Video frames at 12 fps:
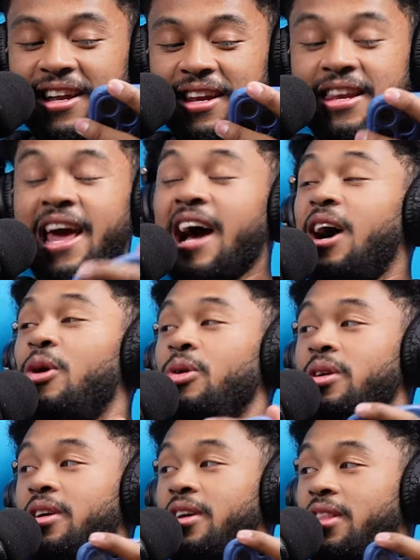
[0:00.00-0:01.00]

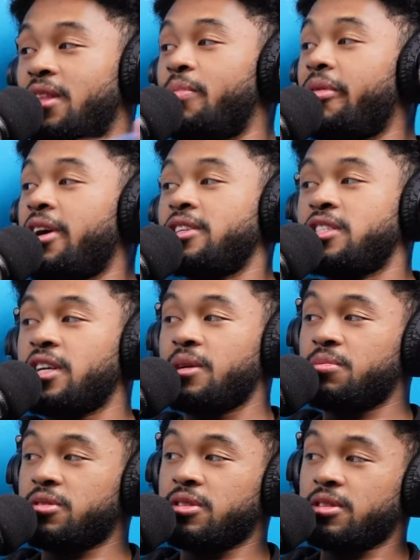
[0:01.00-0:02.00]
Now, LeBron
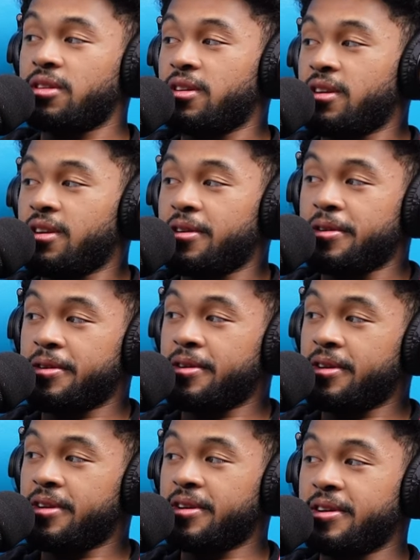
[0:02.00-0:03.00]
James.
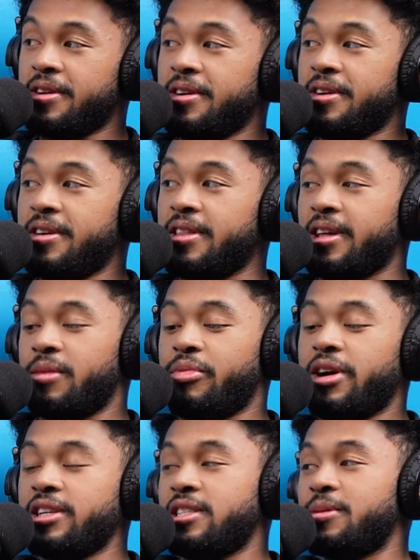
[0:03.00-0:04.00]
Like
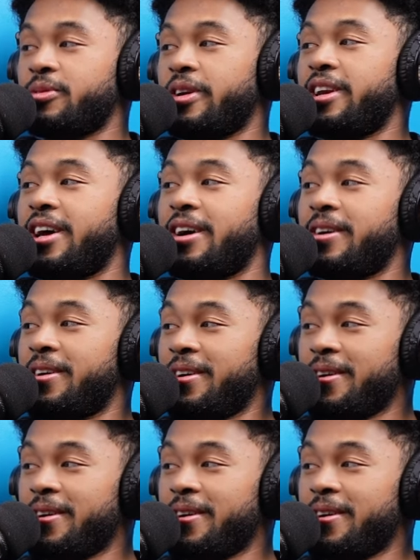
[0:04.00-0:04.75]
LeBron James right now.